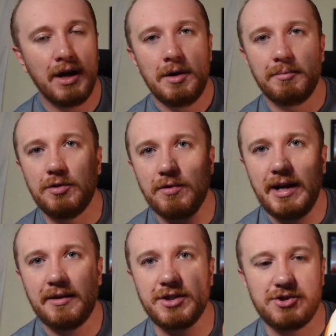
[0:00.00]
But you really
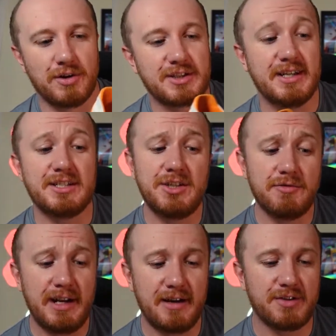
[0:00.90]
have to trust these, and you
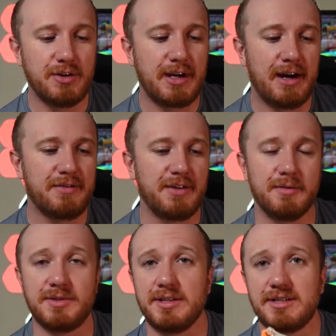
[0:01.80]
really have to look after
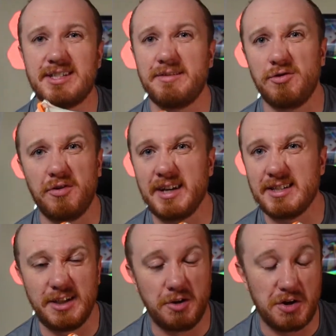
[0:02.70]
them. So there's several
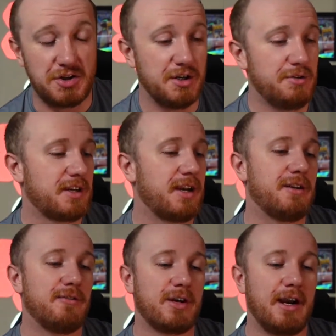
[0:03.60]
things that you can do to kind
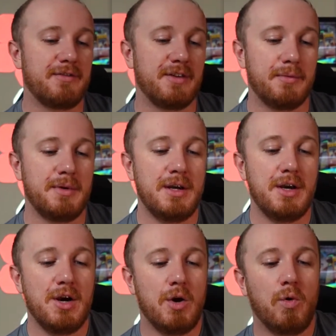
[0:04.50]
of look after them.
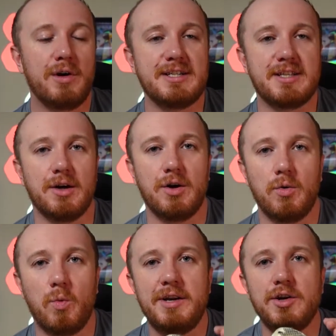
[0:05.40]
One is
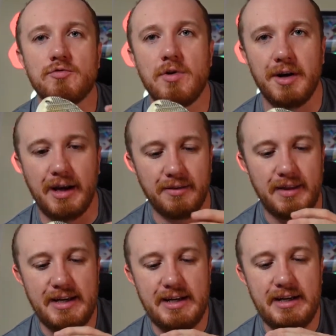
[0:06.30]
that when you're running,
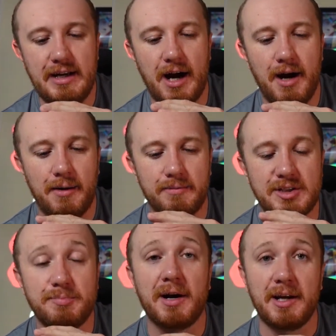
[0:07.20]
the
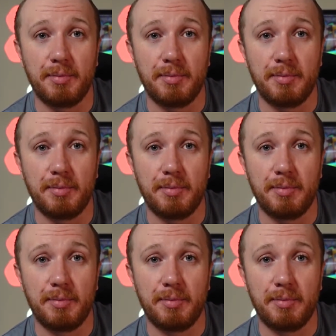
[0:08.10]
spike